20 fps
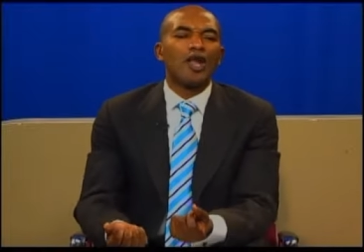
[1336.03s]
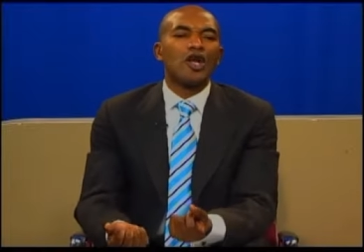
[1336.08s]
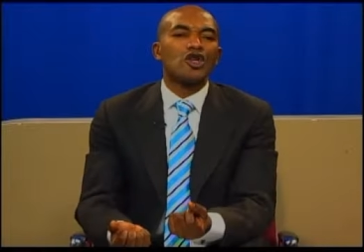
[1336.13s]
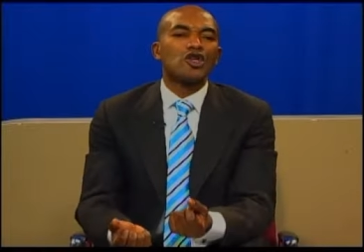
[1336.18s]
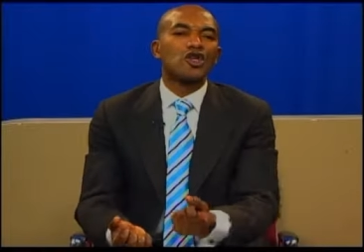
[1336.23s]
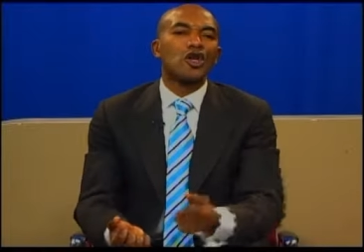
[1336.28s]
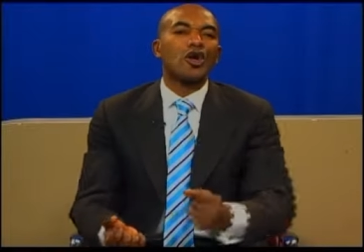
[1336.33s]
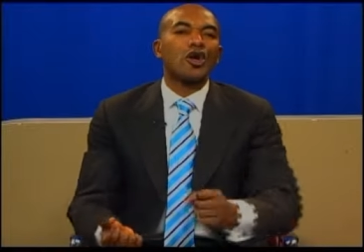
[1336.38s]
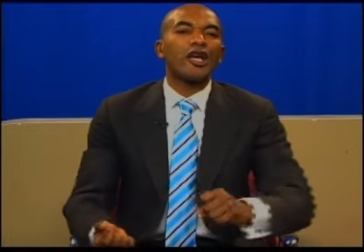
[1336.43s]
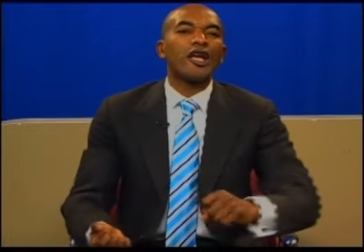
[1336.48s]

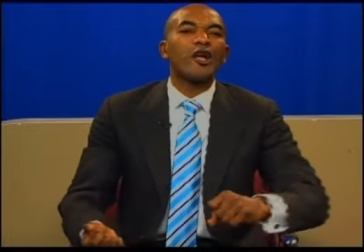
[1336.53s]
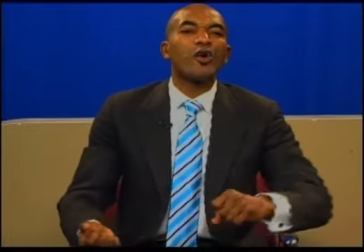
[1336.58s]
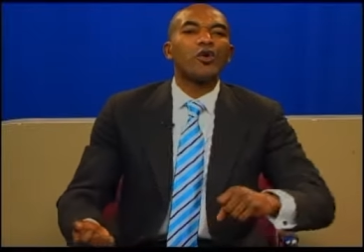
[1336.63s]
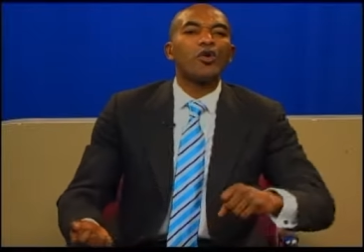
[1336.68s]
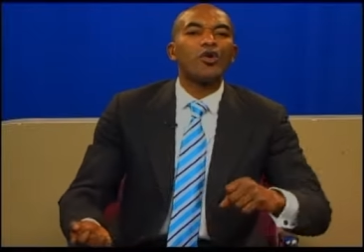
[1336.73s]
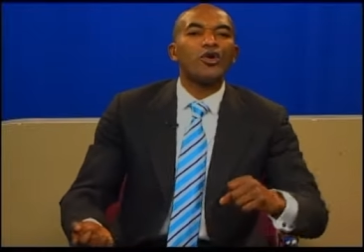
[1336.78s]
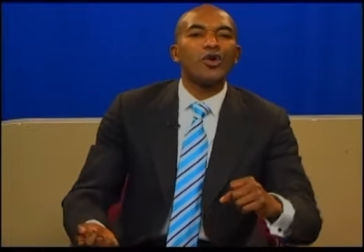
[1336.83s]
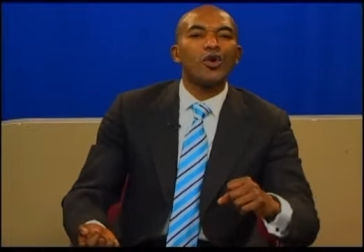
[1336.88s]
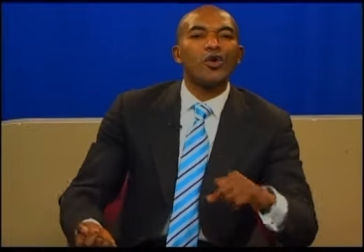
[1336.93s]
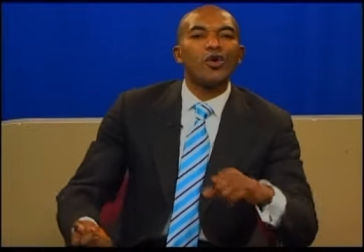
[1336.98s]
So he
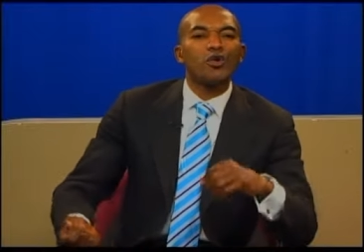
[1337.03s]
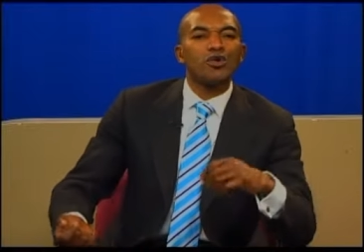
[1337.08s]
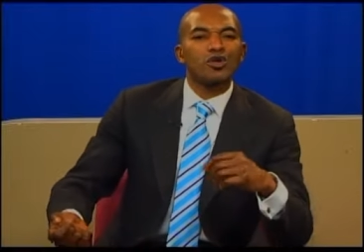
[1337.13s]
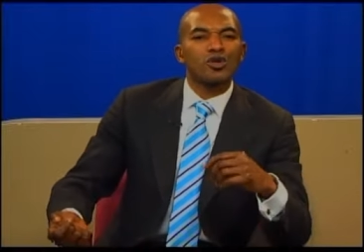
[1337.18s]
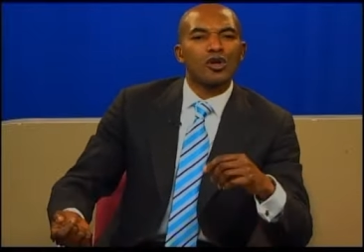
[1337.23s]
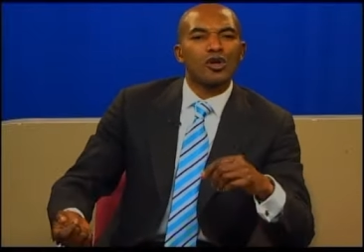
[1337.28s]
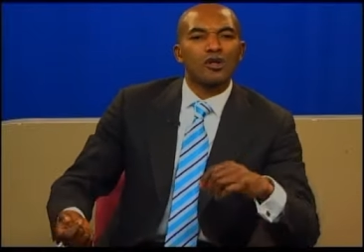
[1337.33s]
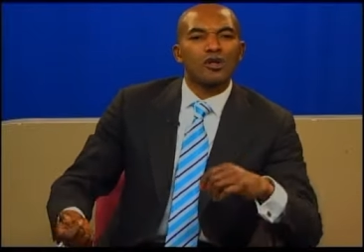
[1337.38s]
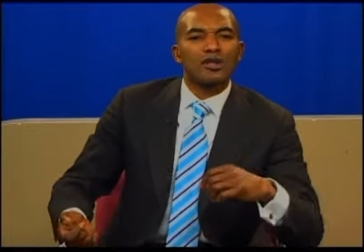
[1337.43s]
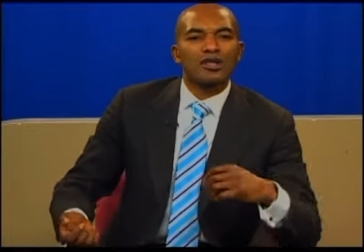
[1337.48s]
will
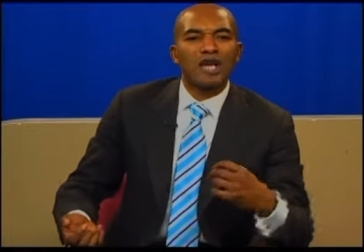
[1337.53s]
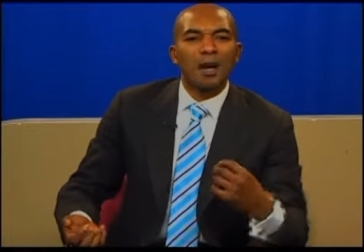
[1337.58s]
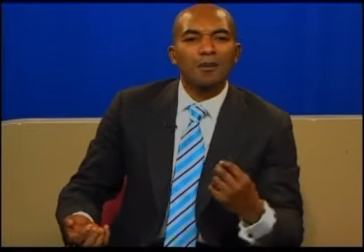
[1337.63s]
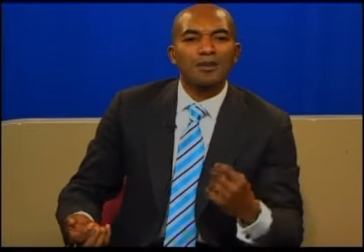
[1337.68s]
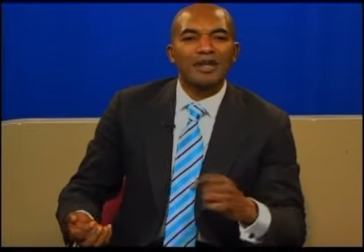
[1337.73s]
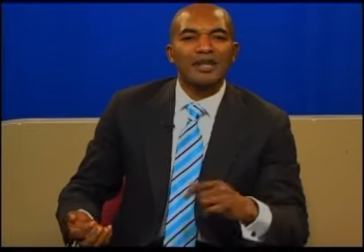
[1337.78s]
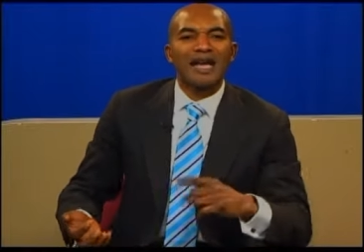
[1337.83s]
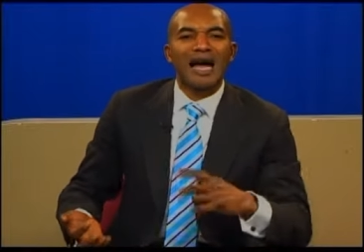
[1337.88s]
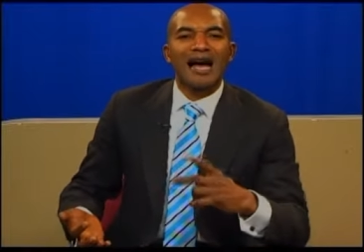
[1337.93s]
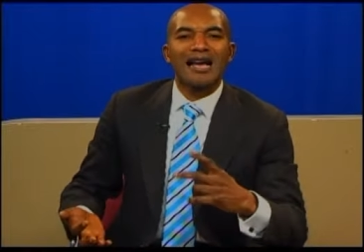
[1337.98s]
use
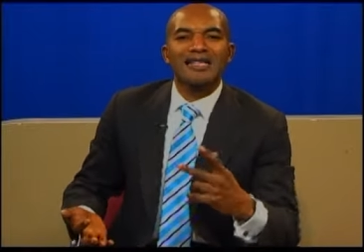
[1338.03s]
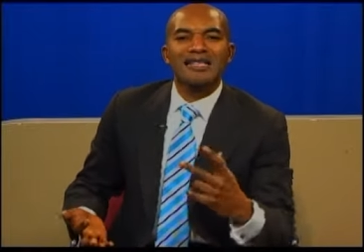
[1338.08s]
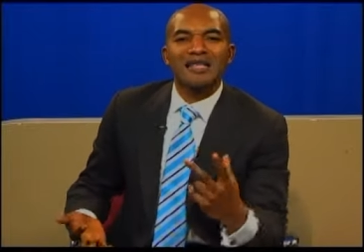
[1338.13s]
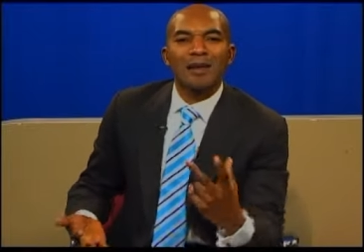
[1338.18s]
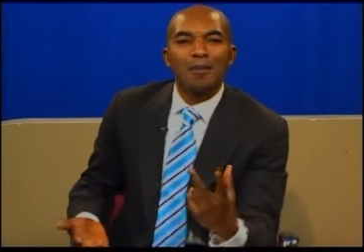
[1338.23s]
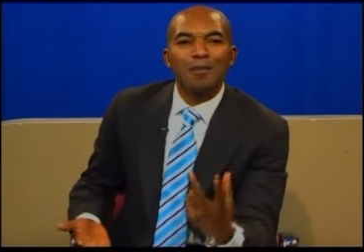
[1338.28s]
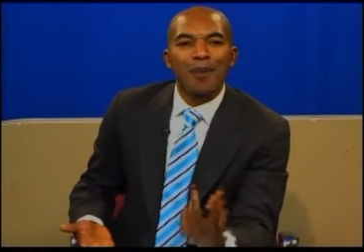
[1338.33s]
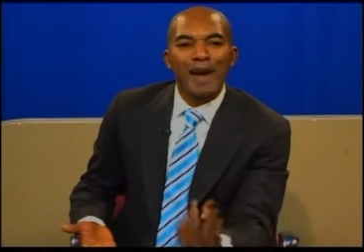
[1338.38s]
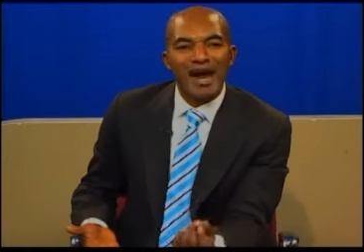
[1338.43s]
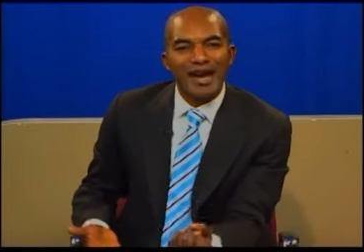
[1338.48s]
something as
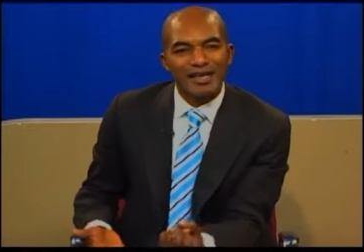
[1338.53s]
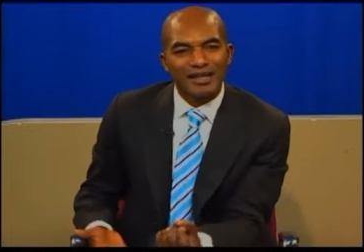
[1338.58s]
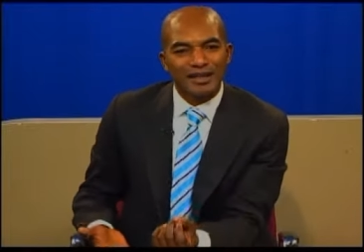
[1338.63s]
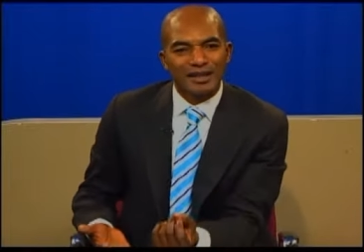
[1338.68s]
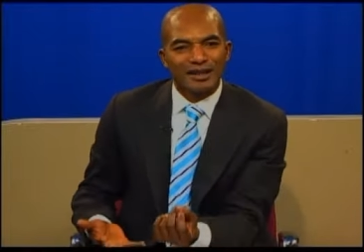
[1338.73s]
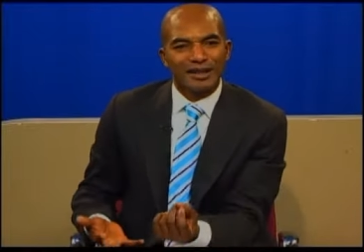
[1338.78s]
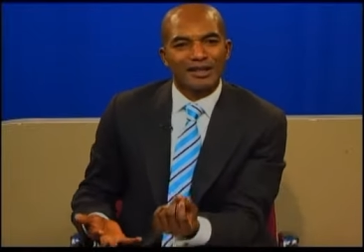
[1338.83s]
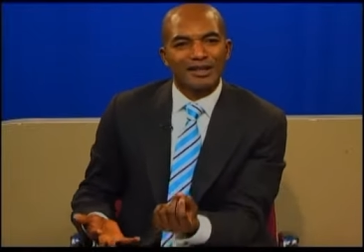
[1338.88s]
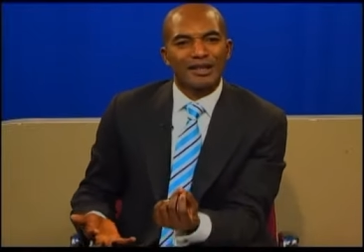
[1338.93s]
the bait.